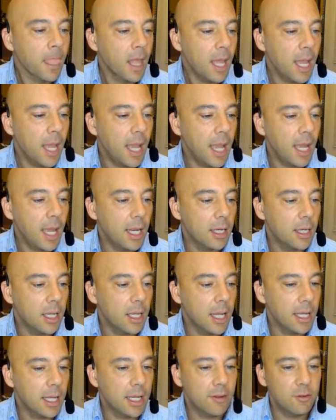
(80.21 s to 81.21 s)
and
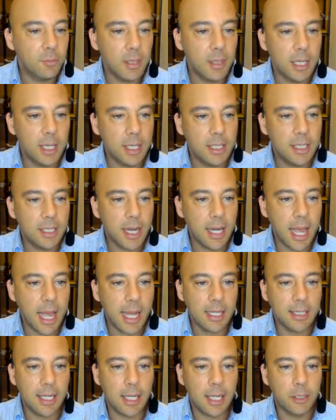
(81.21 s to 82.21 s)
it gives me instant
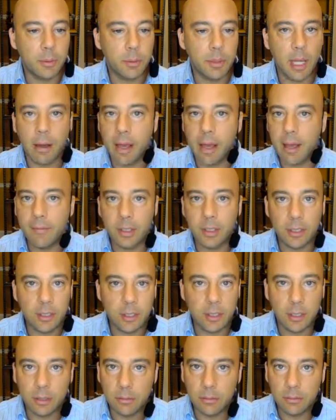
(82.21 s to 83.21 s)
access without having
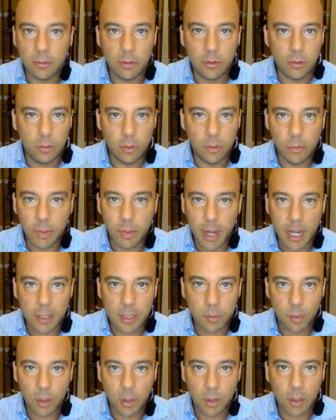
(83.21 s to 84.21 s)
to use a
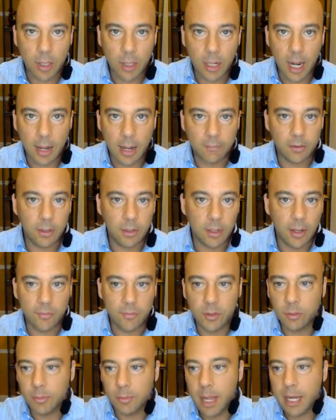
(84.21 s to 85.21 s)
password and have to have
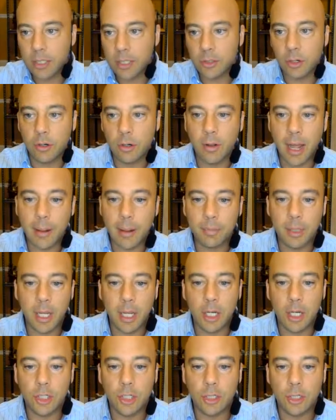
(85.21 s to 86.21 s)
some external
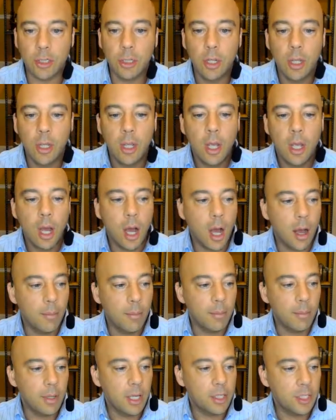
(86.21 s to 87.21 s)
application.
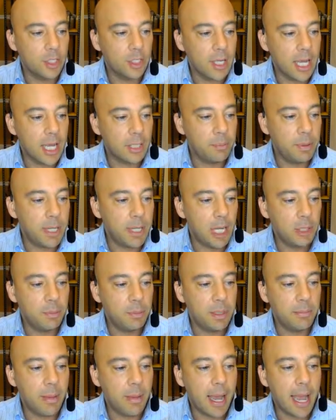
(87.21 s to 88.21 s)
It just has
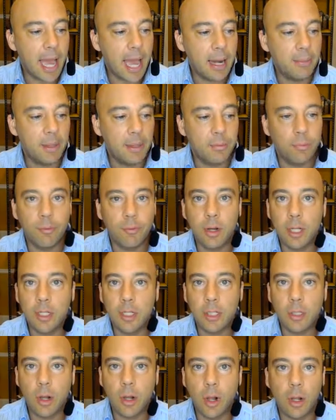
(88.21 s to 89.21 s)
phpMyAdmin
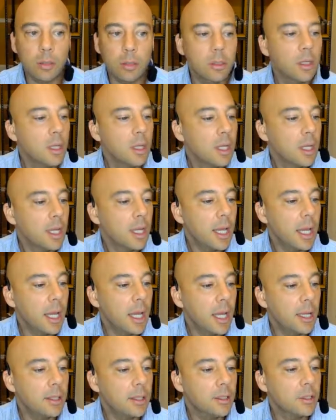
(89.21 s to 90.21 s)
pre-installed,
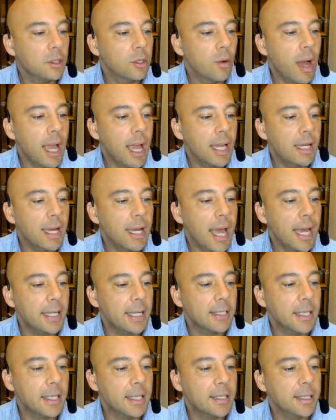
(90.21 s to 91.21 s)
and so I can
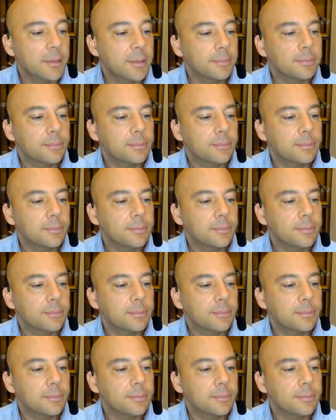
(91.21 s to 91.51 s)
access